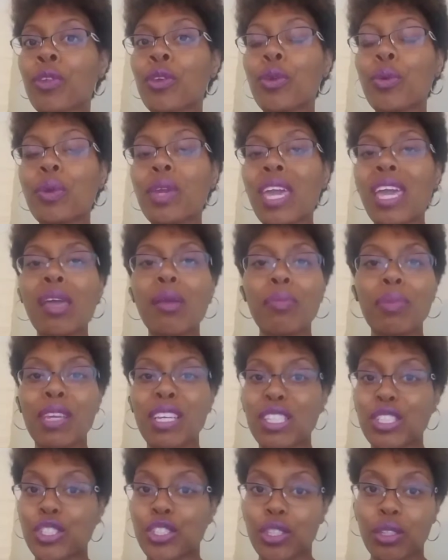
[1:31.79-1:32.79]
You can't
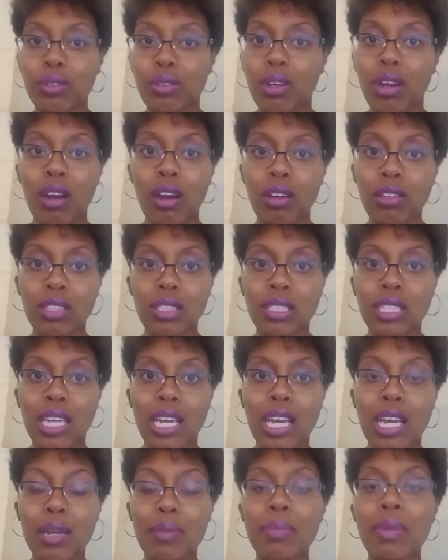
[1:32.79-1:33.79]
be a jerk all the
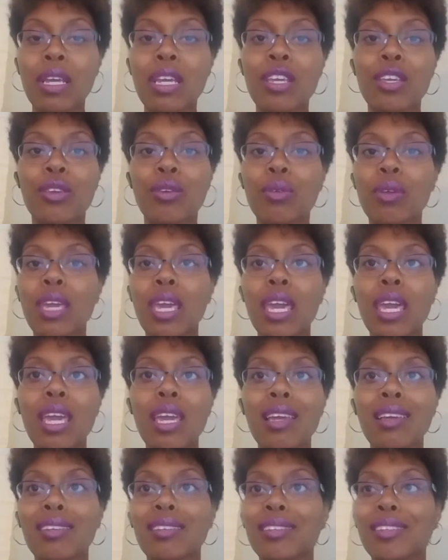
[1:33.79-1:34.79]
time. You
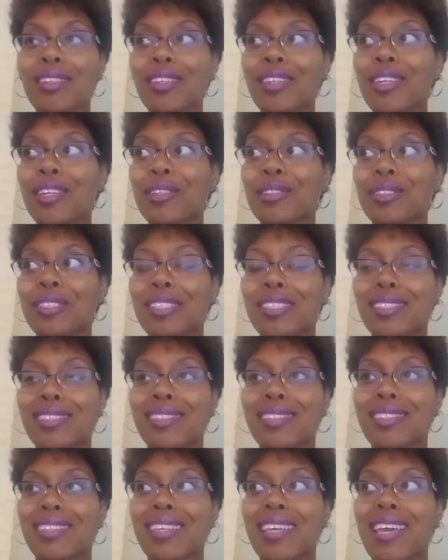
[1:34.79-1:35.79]
can't,
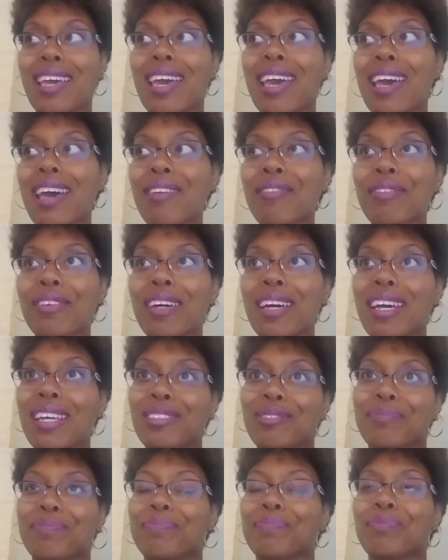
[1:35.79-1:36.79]
just have a
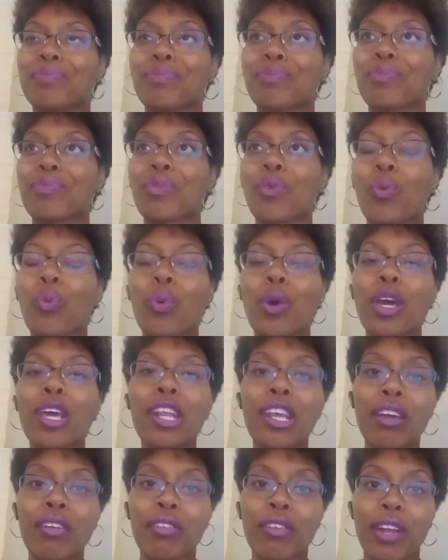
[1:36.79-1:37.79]

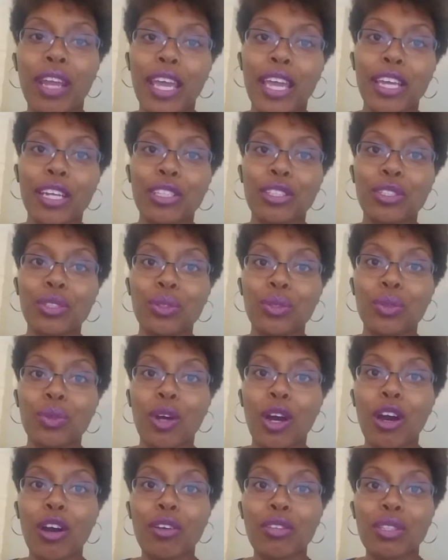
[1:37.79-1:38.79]
whatever
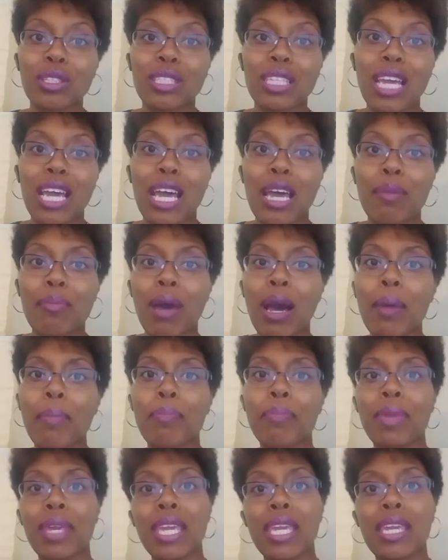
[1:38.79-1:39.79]
attitude all the time.
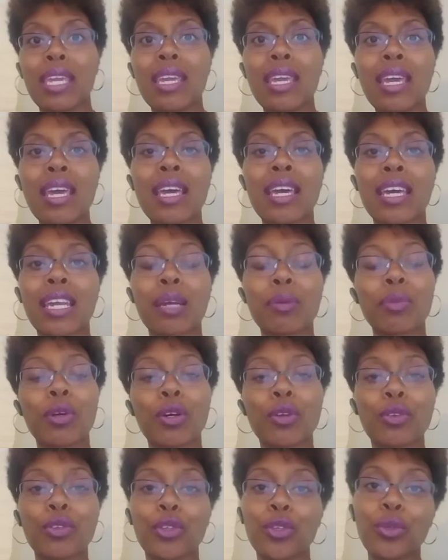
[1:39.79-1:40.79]
I'm me and I'm
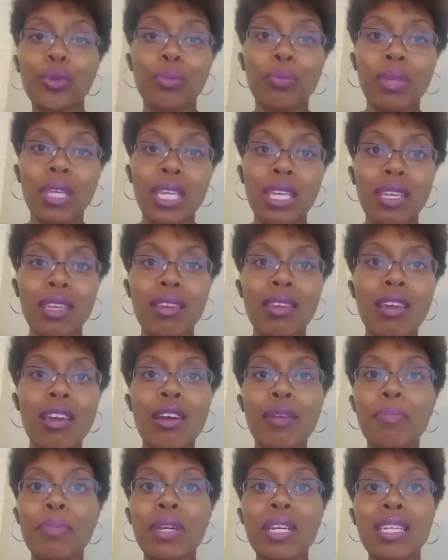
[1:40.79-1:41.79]
going to do me,
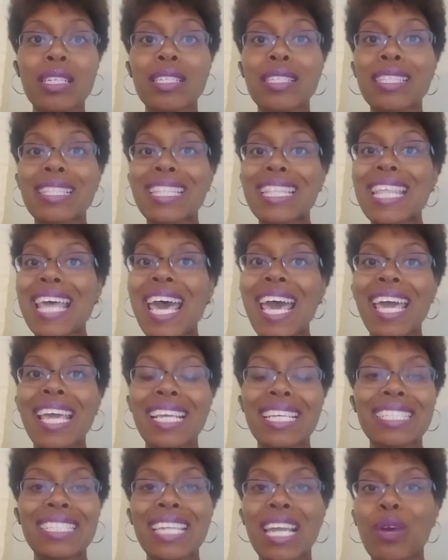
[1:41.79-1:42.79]
because that
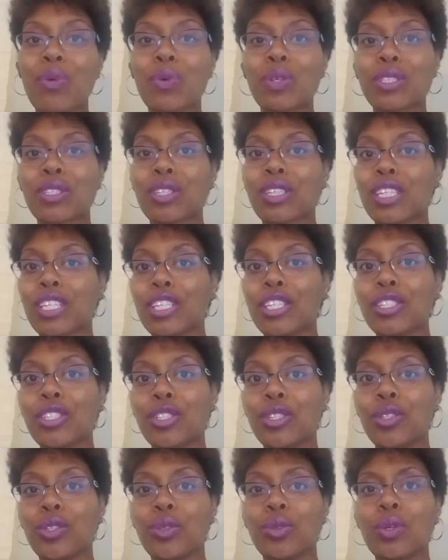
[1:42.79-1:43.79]
is not what's going to
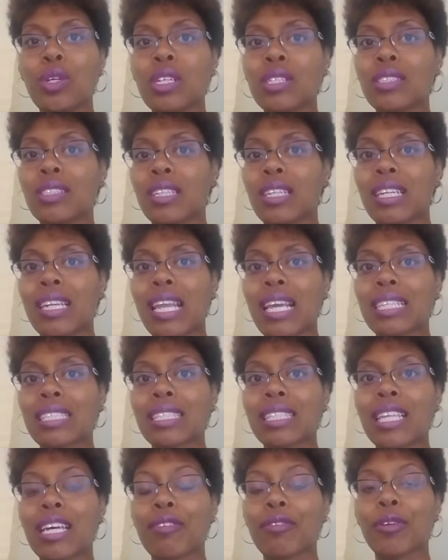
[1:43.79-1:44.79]
get you to the
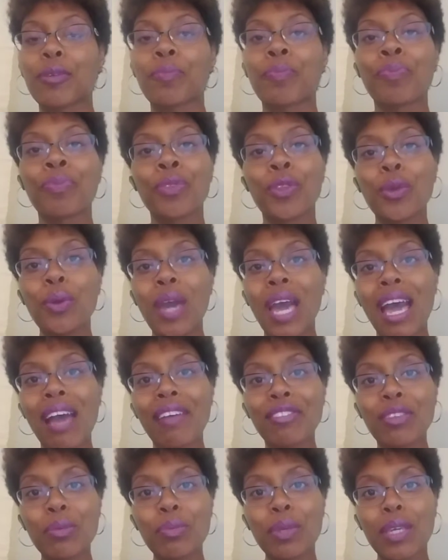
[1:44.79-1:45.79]
next level. You
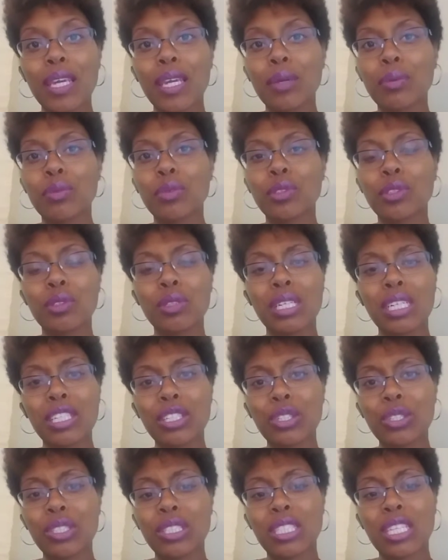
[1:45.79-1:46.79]
have to be able to
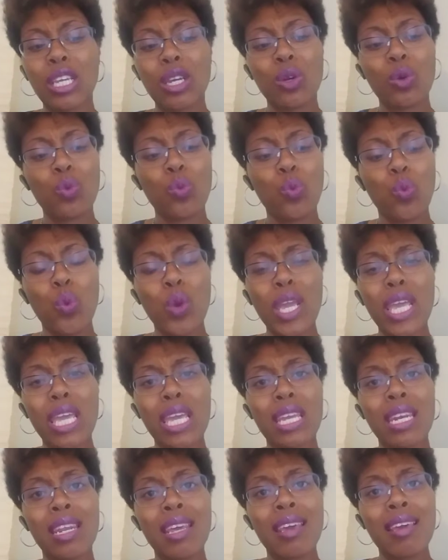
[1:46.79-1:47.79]
understand
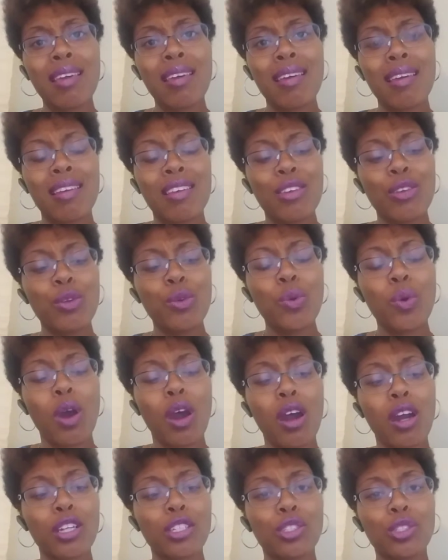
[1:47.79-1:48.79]
when you
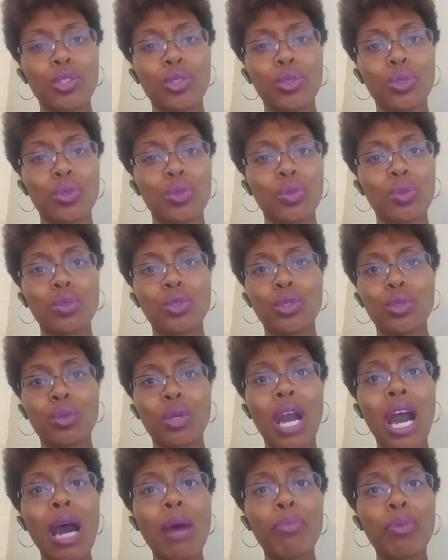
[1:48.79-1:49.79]
are to
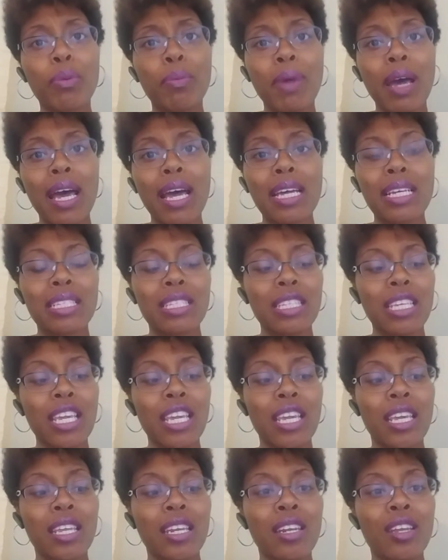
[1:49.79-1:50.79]
compromise
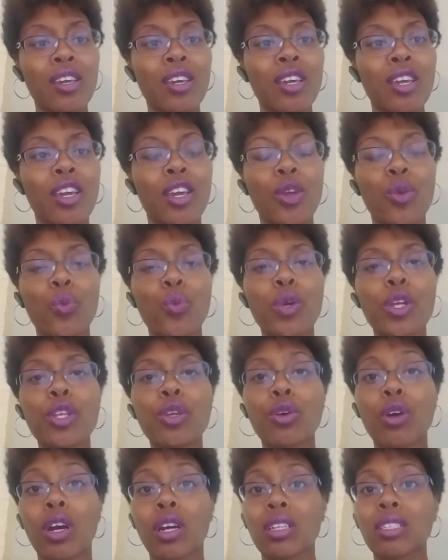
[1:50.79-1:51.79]
and when
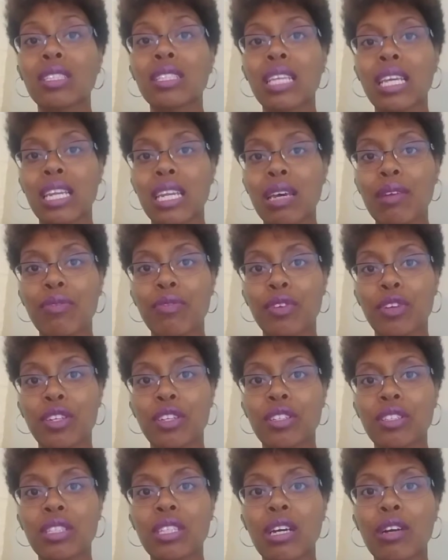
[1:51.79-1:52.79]
you are to stand up for
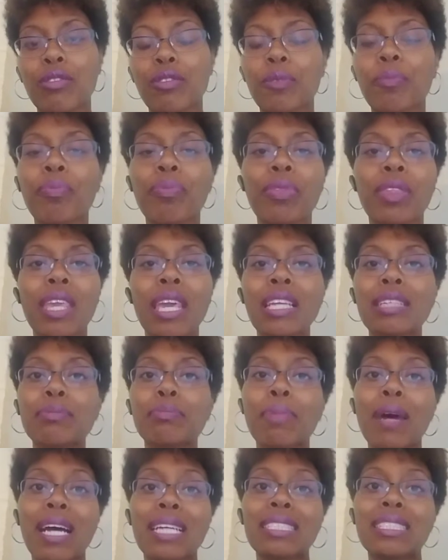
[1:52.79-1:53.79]
yourself.
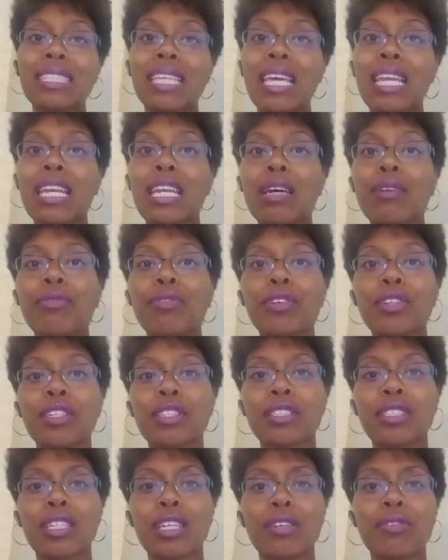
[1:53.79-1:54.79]
And by standing up for
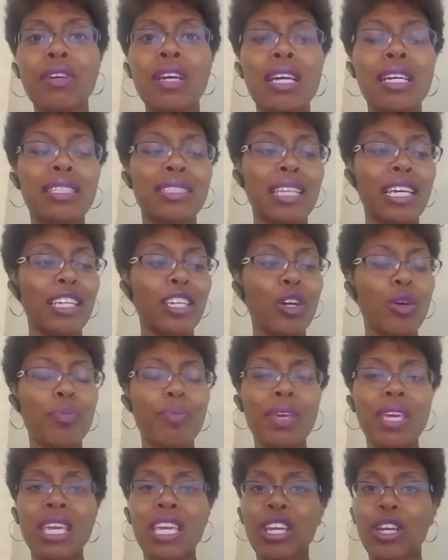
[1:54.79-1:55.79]
yourself, that
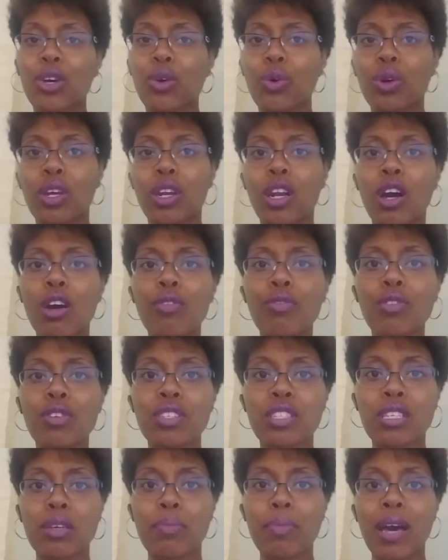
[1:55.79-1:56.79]
don't mean going off
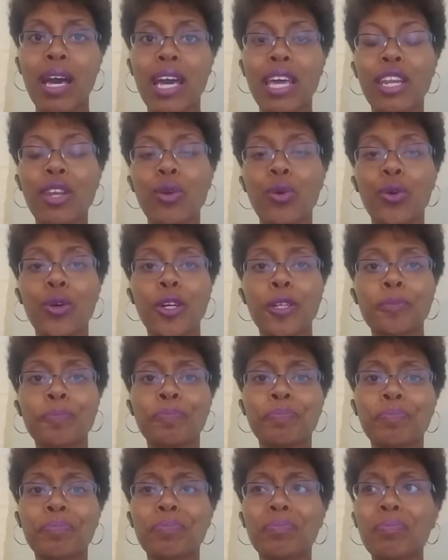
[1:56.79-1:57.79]
on somebody or
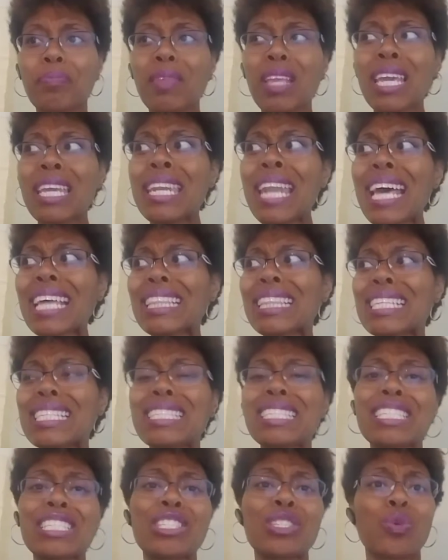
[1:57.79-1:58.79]
not
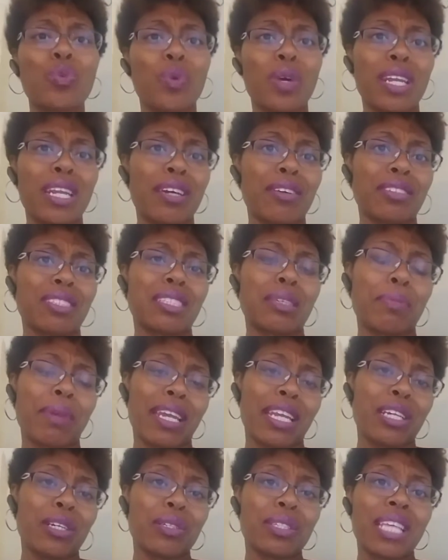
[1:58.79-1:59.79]
listening to whatever
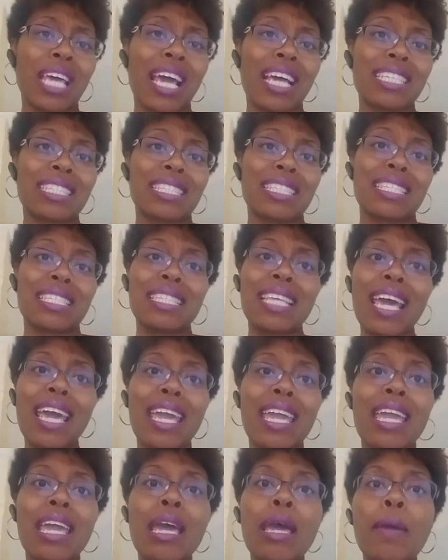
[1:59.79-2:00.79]
somebody else has to
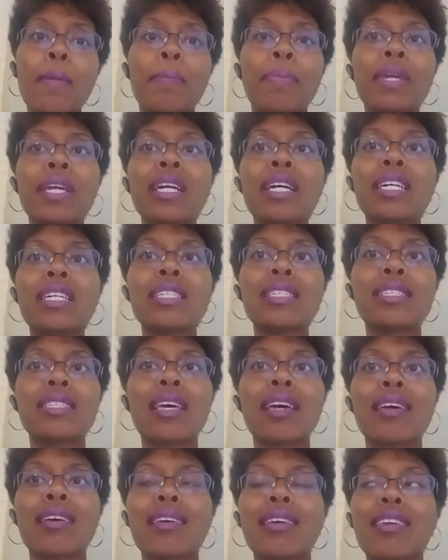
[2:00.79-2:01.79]
say, because
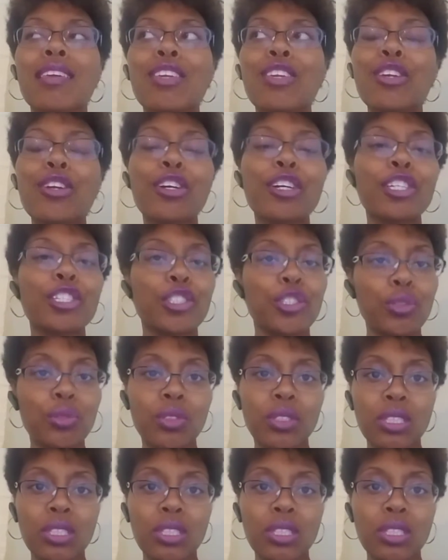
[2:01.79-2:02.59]
you're going to shoot